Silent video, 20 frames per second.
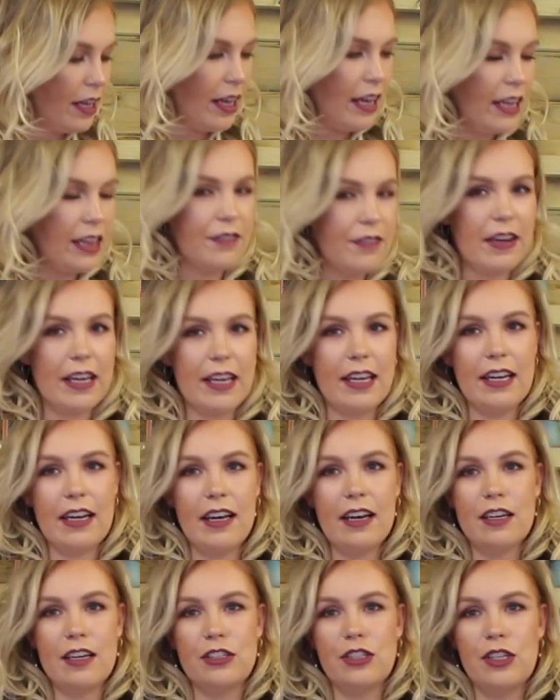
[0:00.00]
in the
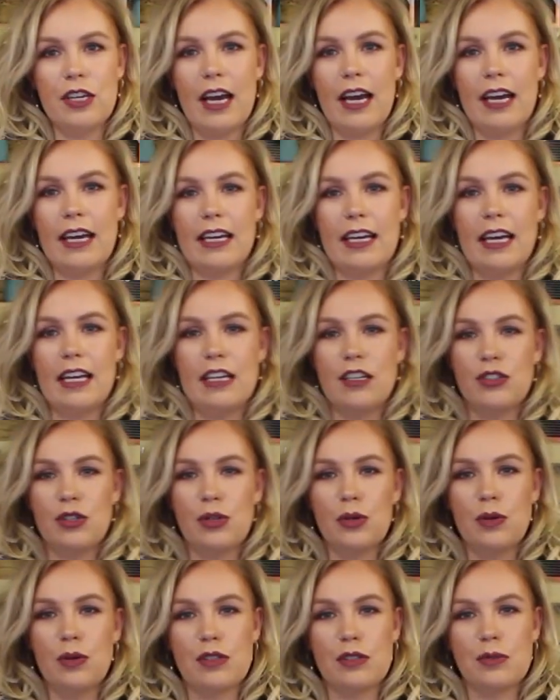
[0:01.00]
regular, because you can get it in
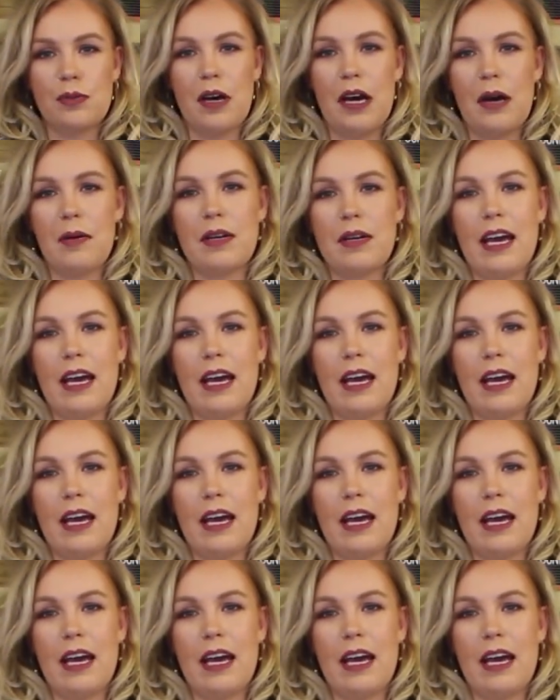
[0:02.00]
tall as well.